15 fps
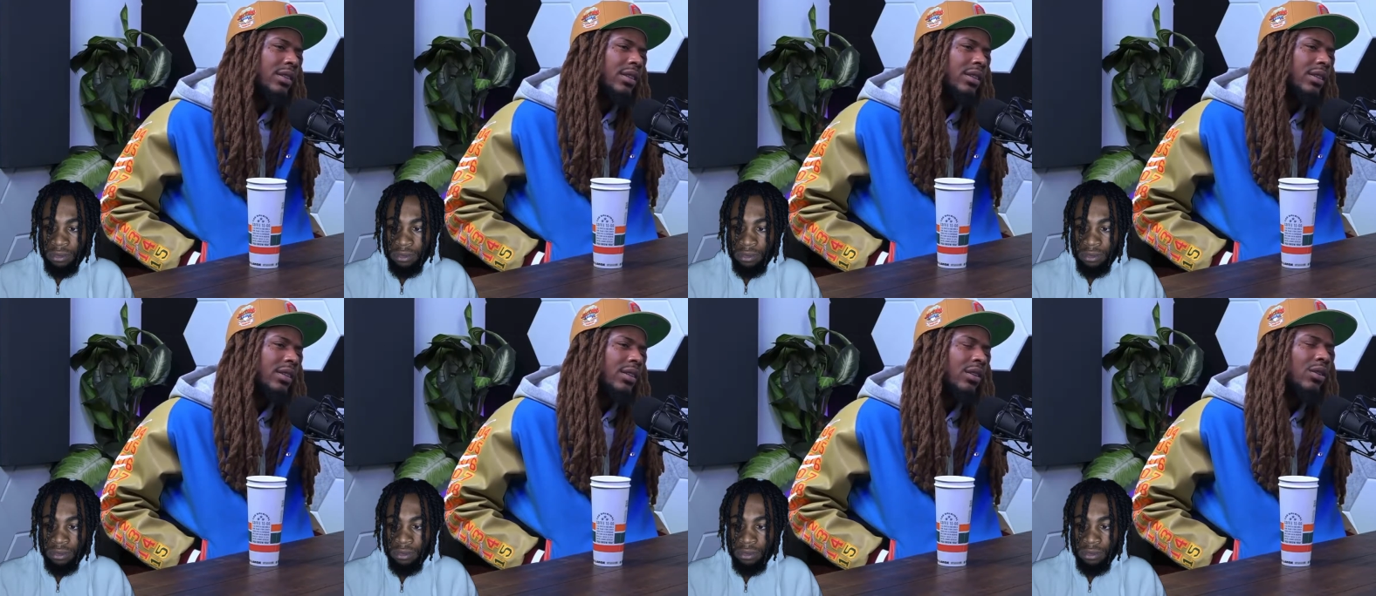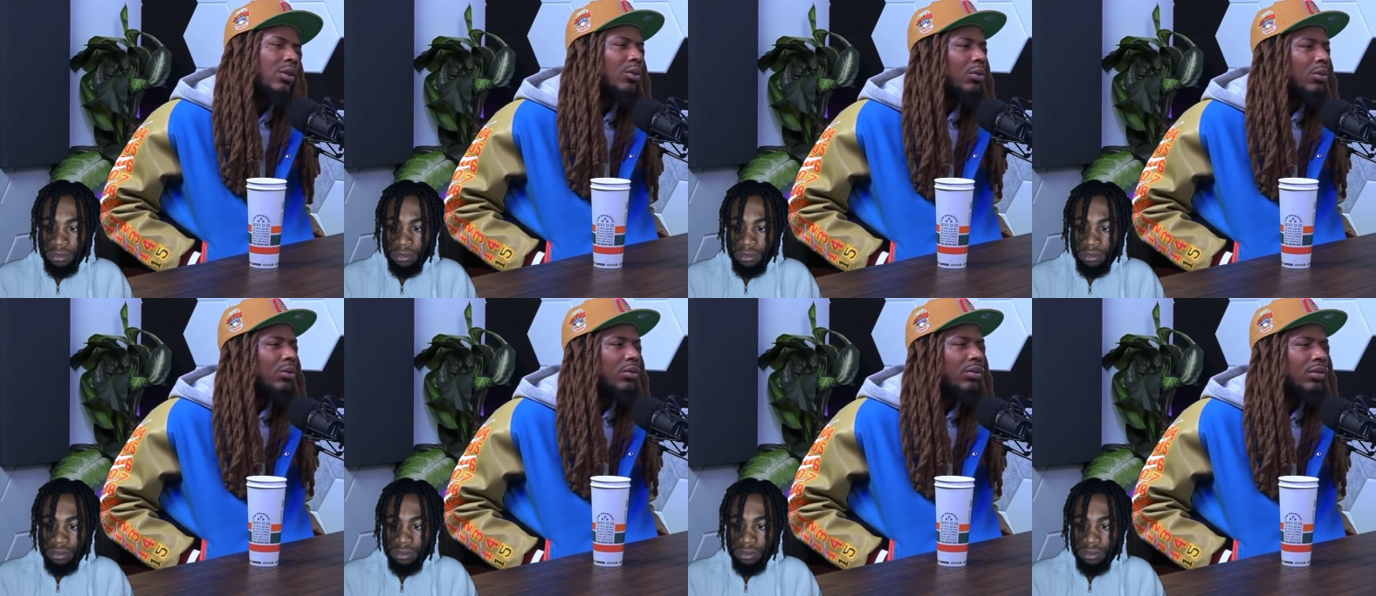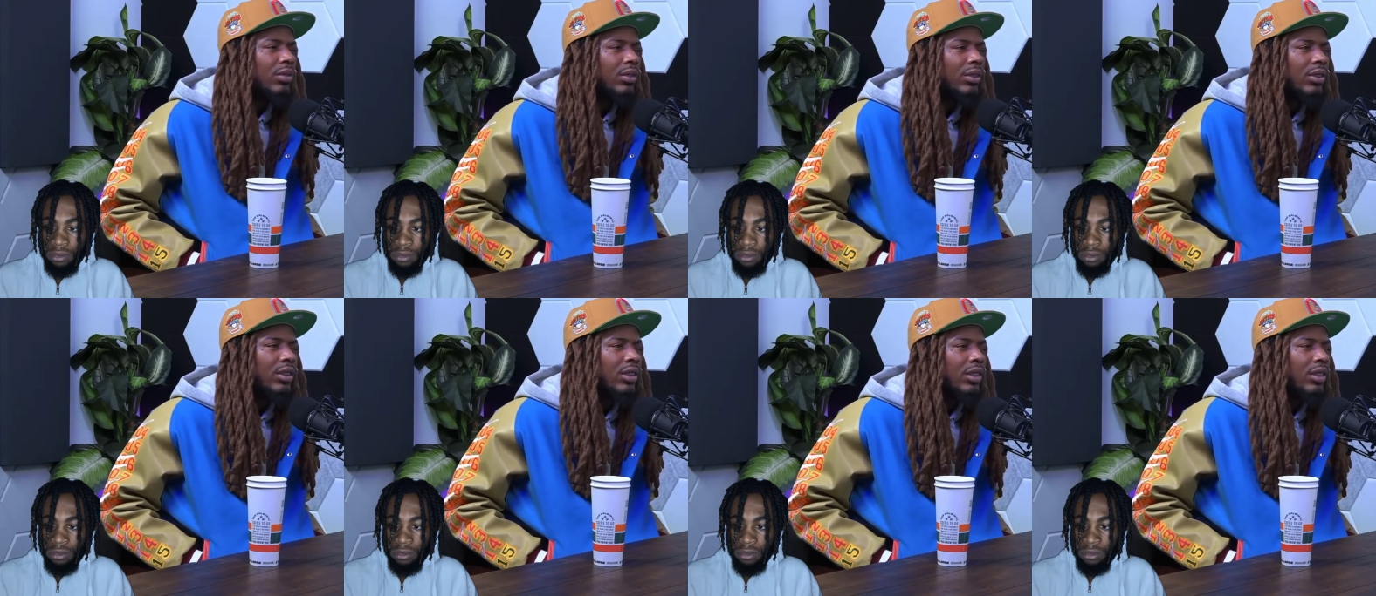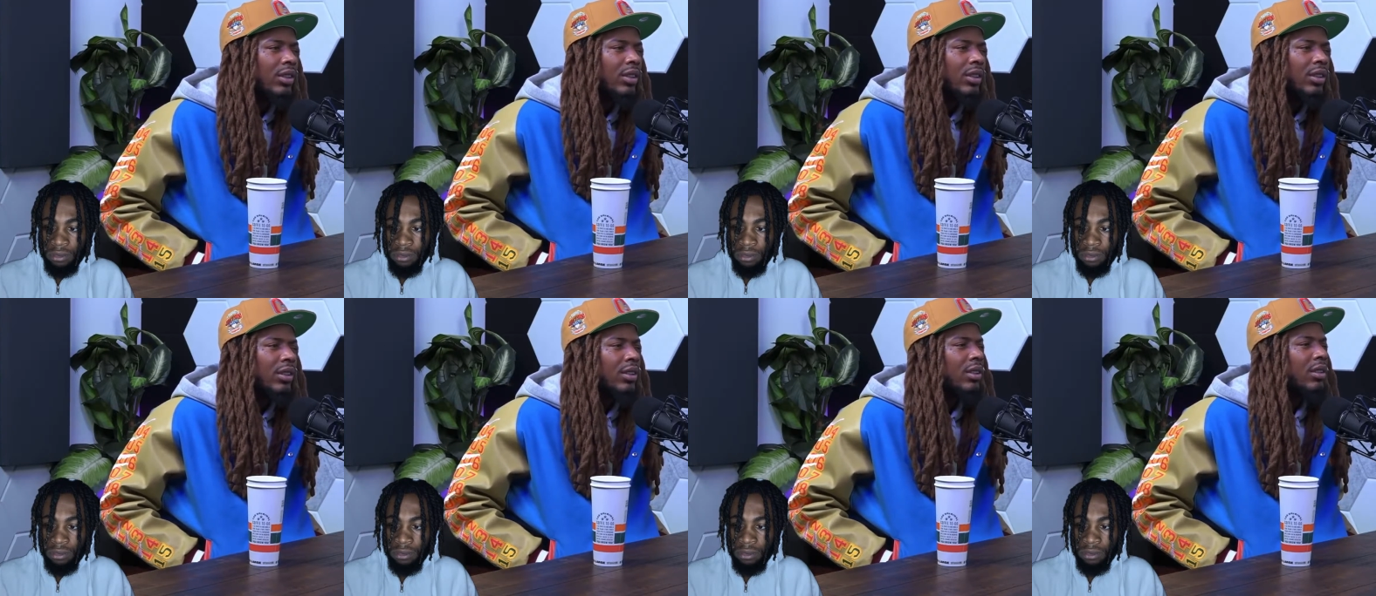Speaker 1: uh, hold.
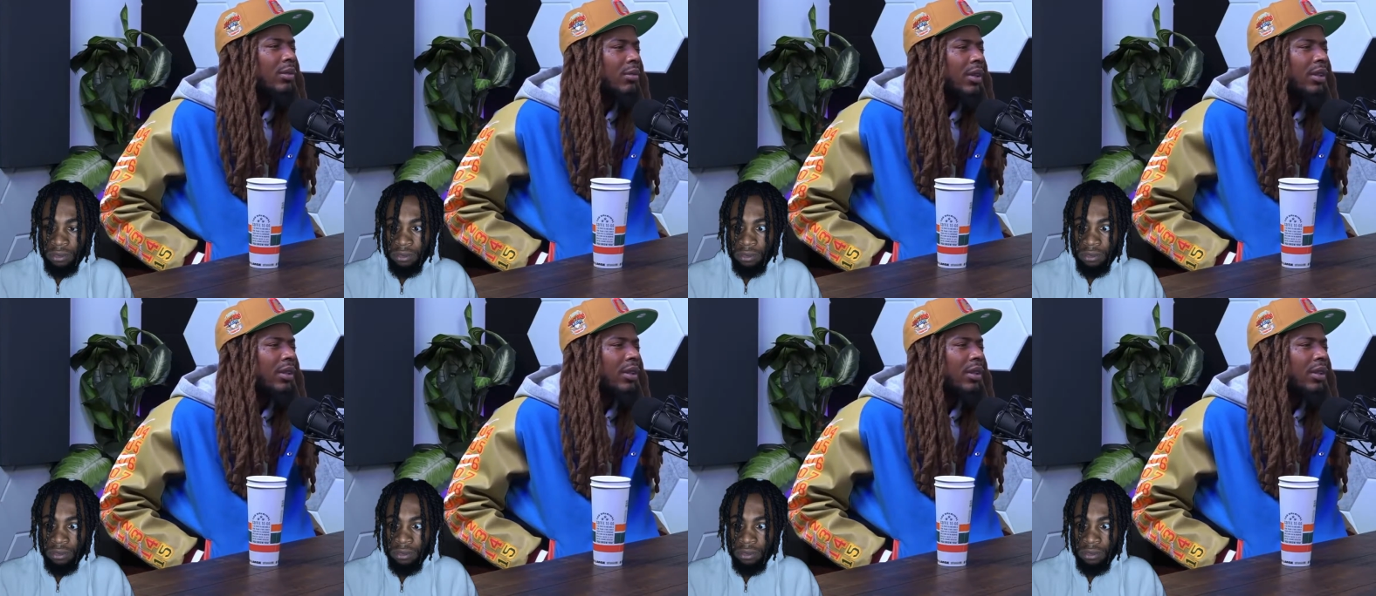I'm